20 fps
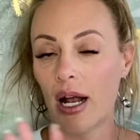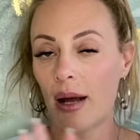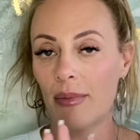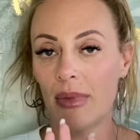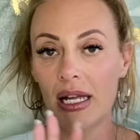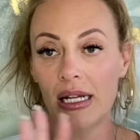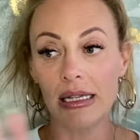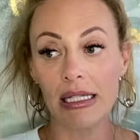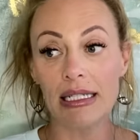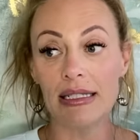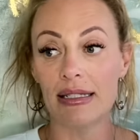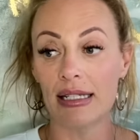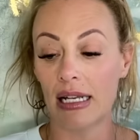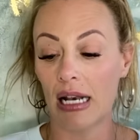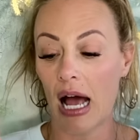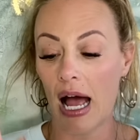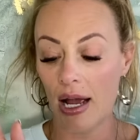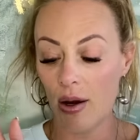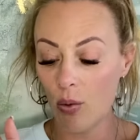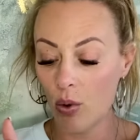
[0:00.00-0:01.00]
I'm like, listen,
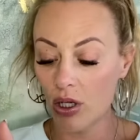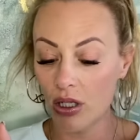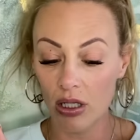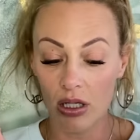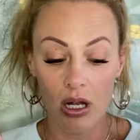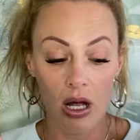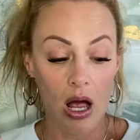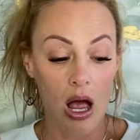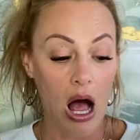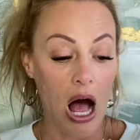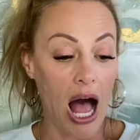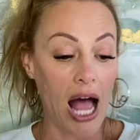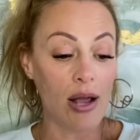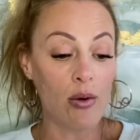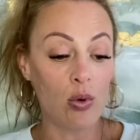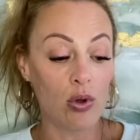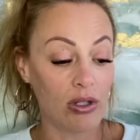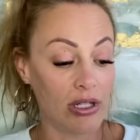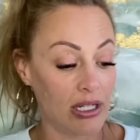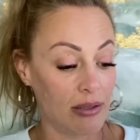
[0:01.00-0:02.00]
I will, I
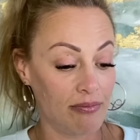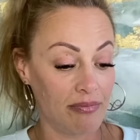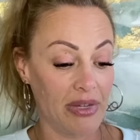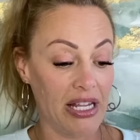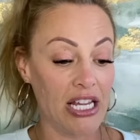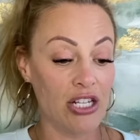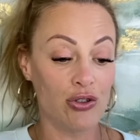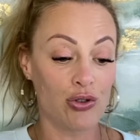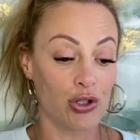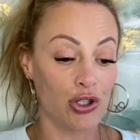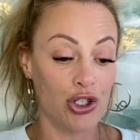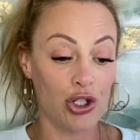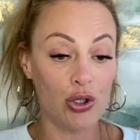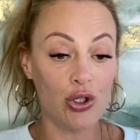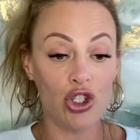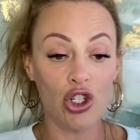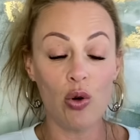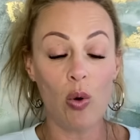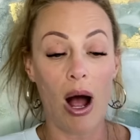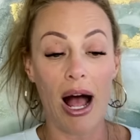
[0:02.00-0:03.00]
will
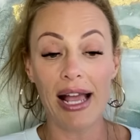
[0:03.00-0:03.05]
introduce you.